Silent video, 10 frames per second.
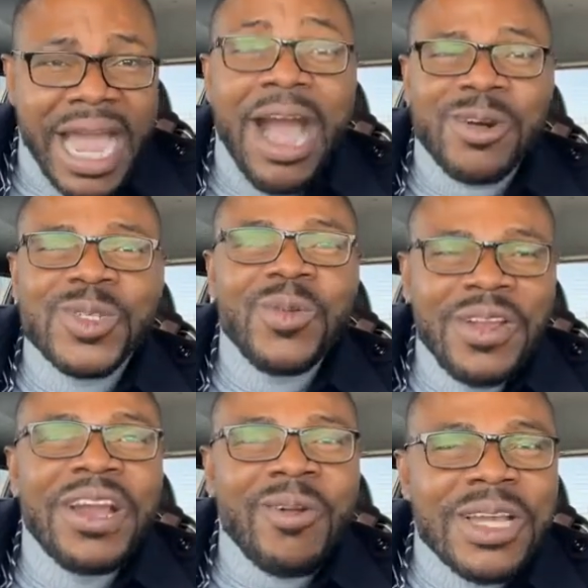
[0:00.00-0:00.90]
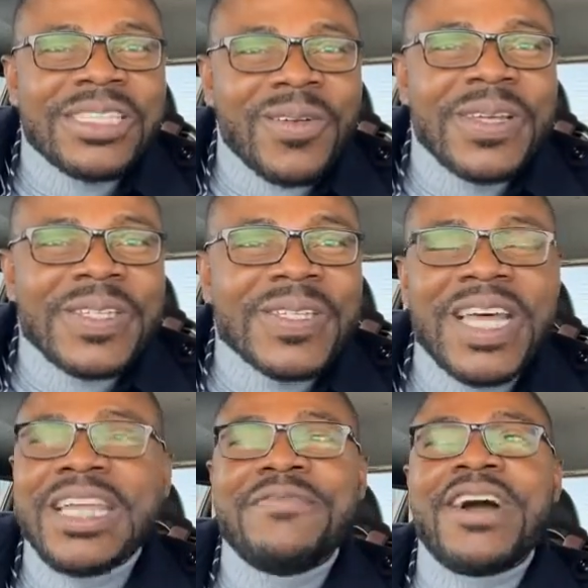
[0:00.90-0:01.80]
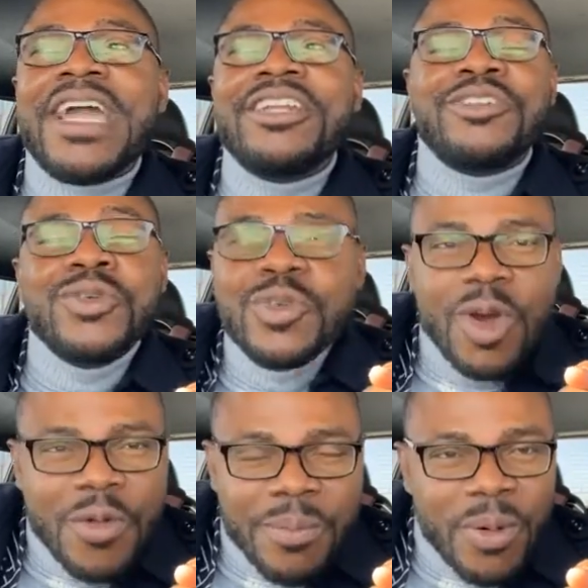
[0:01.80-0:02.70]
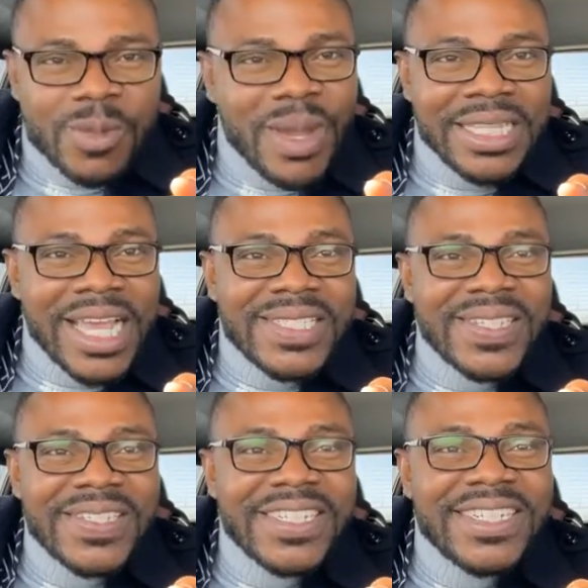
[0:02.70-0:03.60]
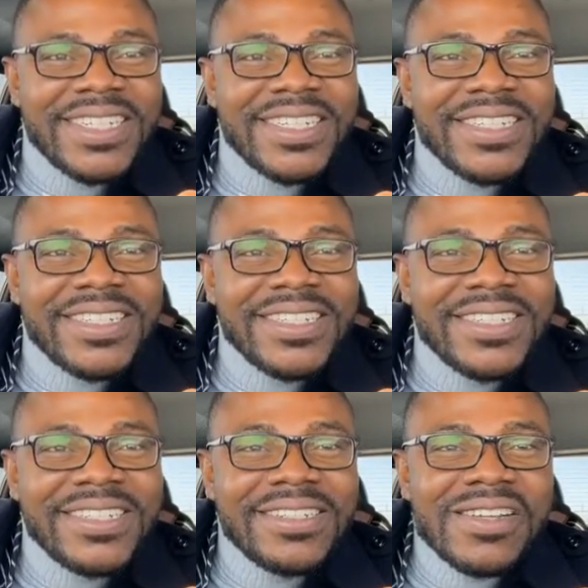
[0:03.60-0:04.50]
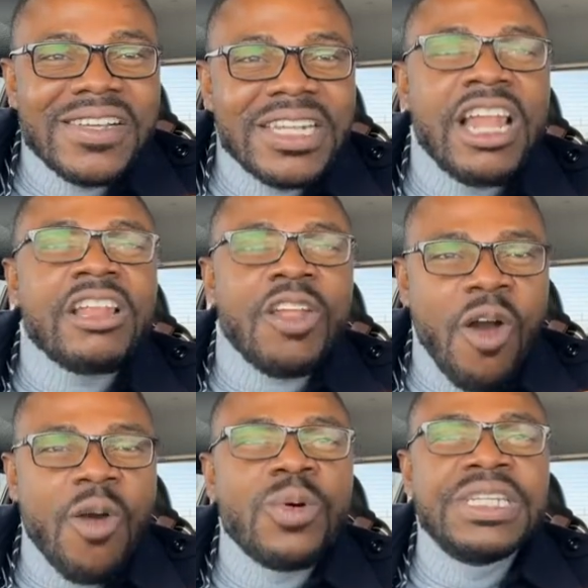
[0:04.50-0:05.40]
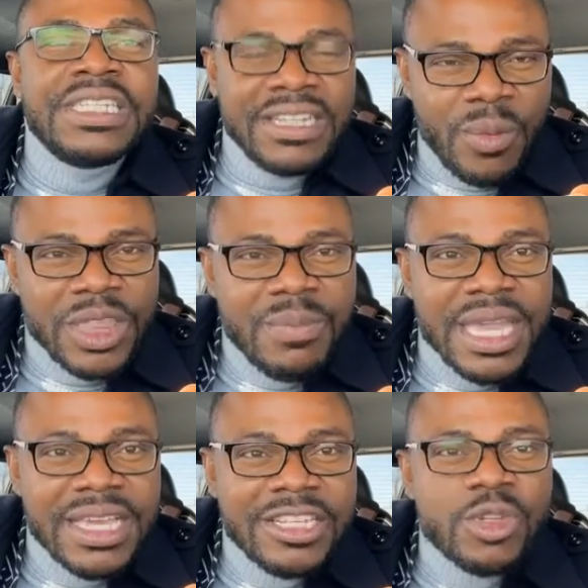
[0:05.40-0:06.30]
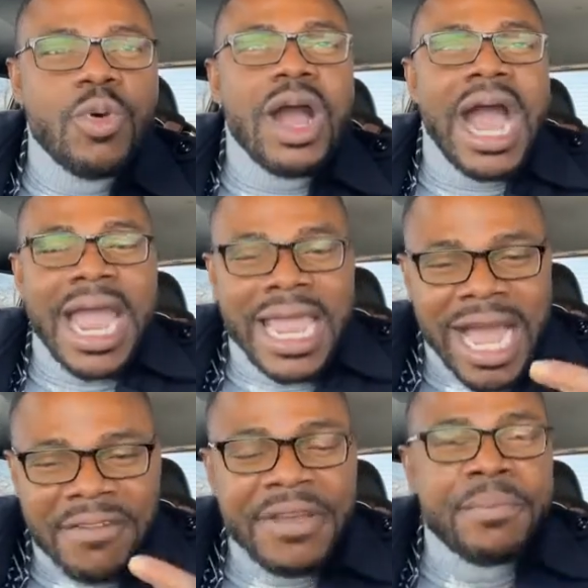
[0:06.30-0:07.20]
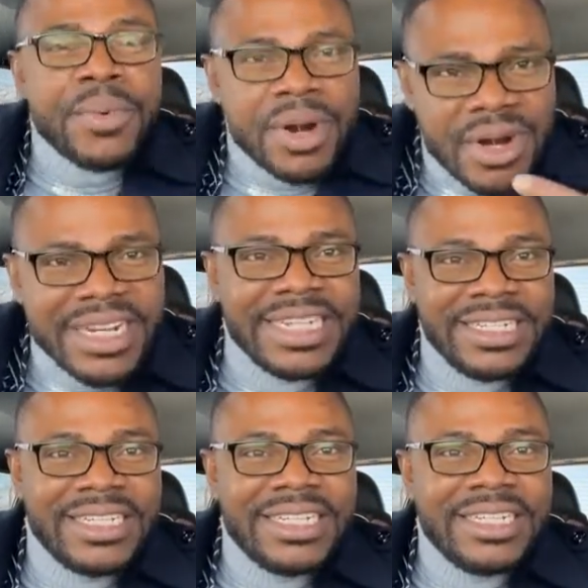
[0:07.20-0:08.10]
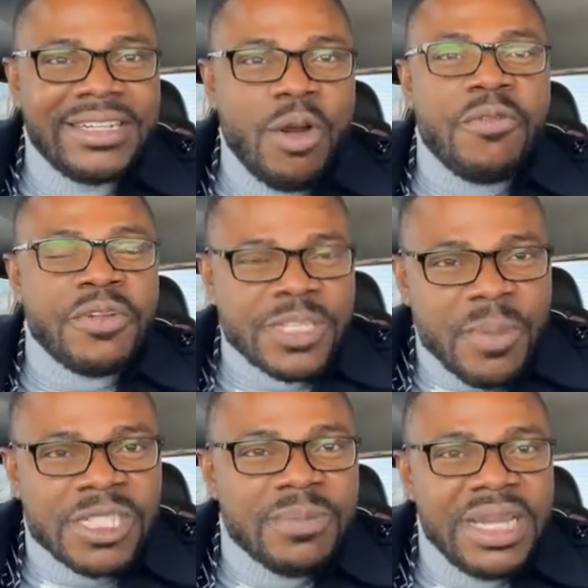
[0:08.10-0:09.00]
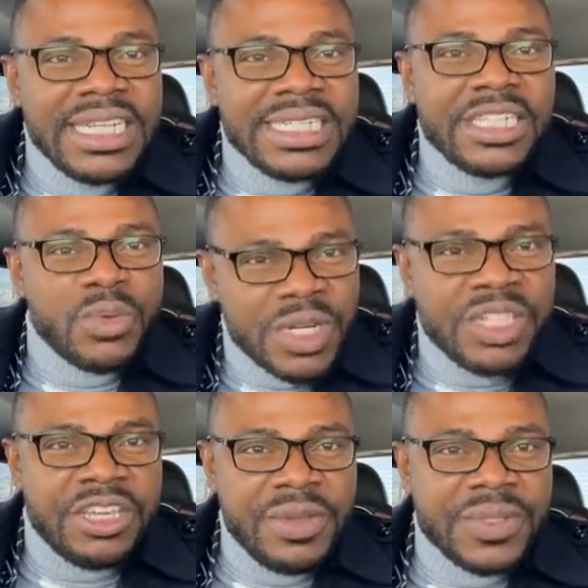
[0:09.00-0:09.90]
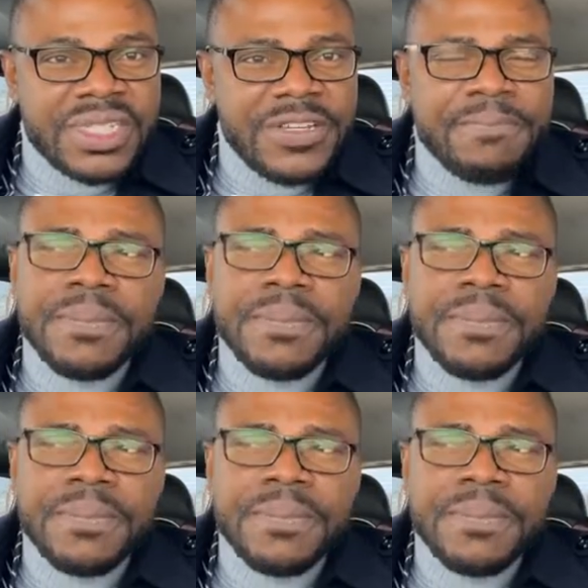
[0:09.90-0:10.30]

I also know the consequences that if I do not report my taxes, the law will deal with me. So I have a burden of responsibility to execute.